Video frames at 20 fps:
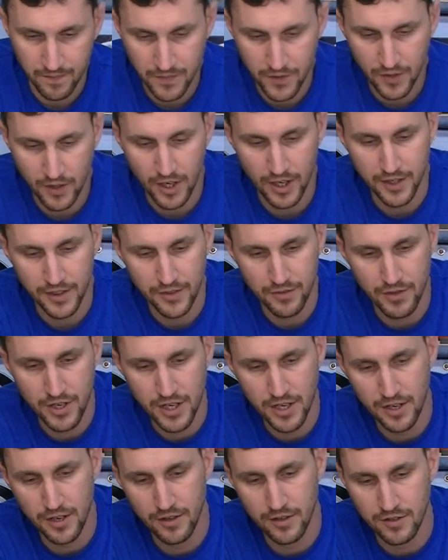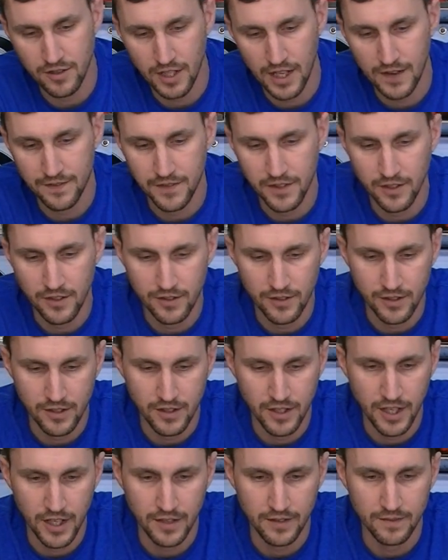You've got three gears left in your
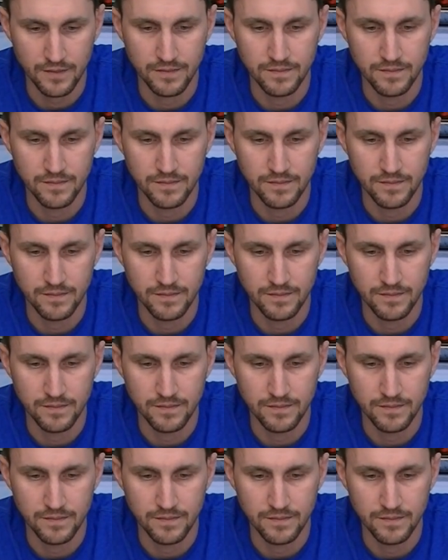kit.